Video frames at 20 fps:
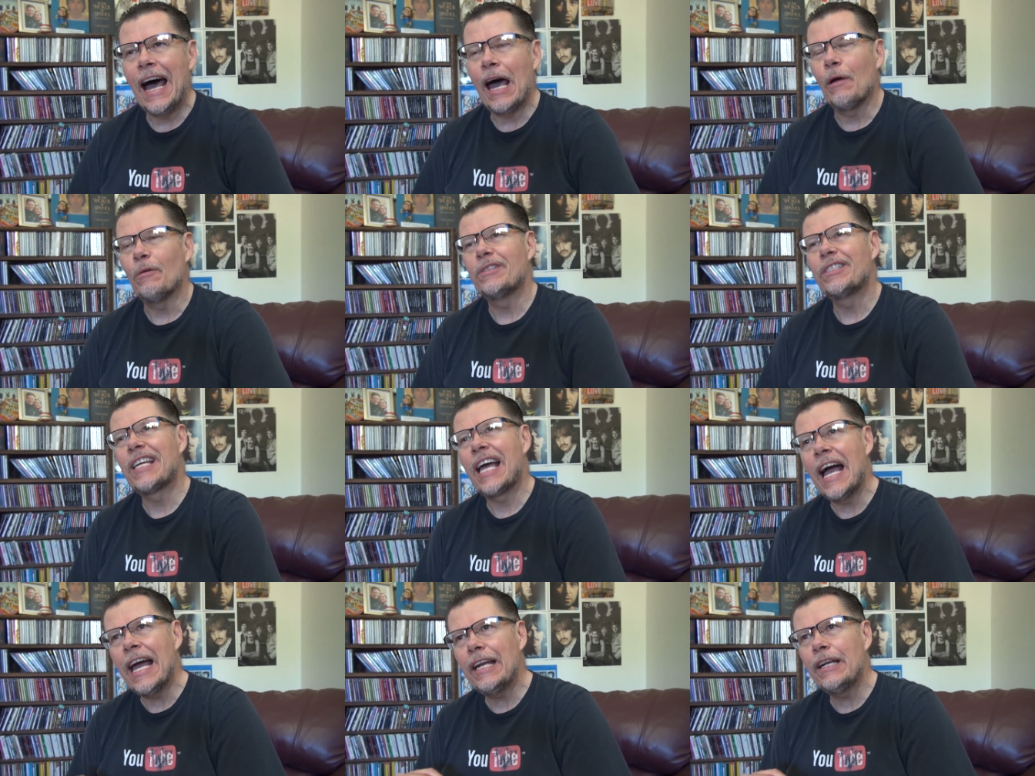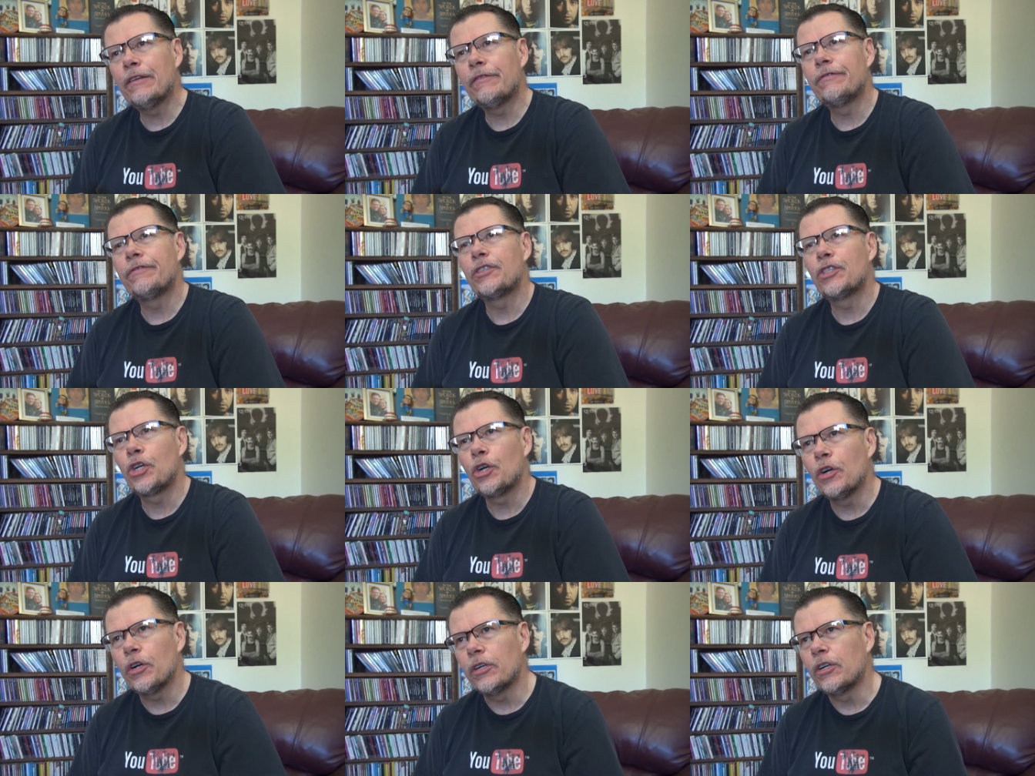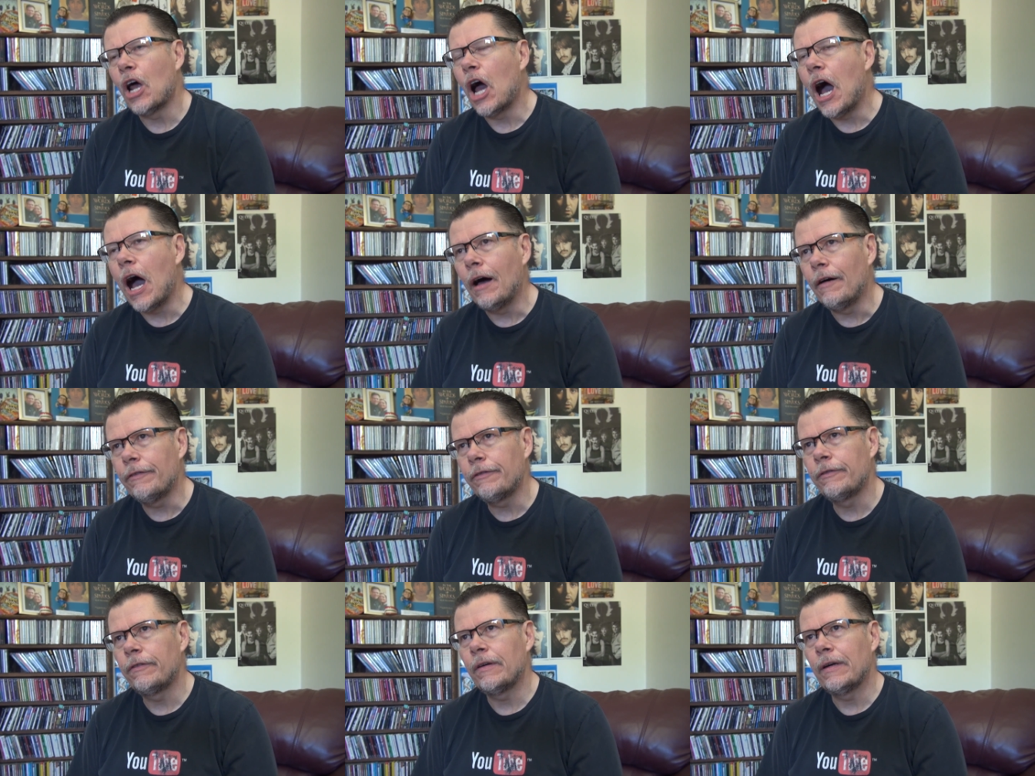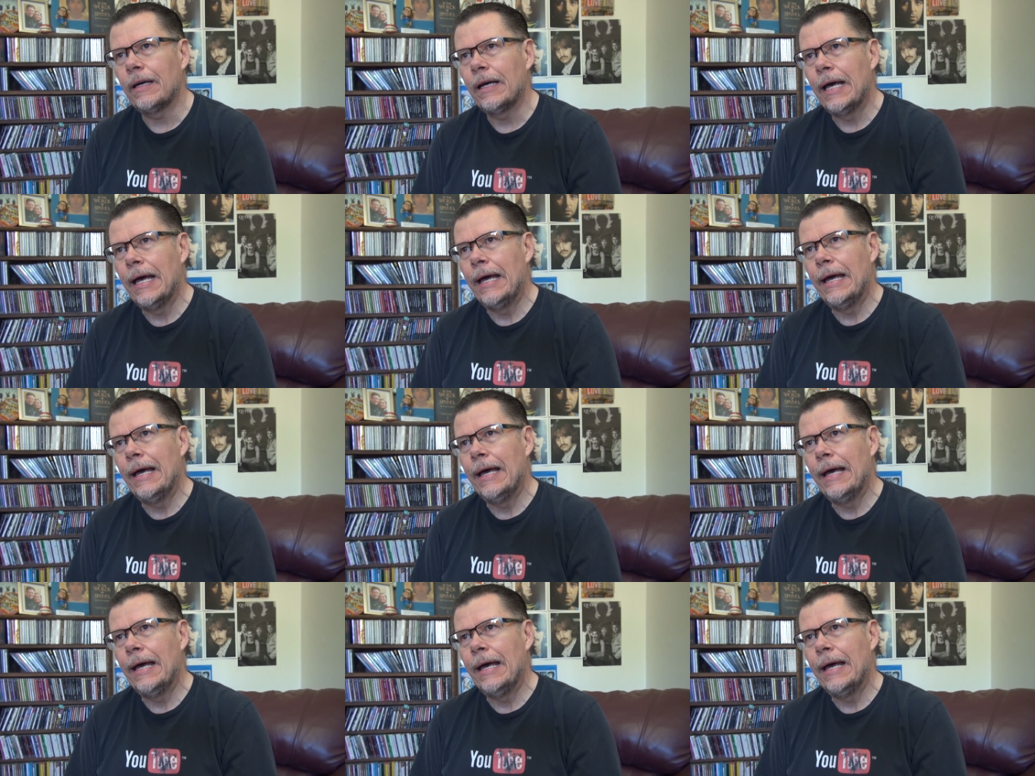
I was kind of turned off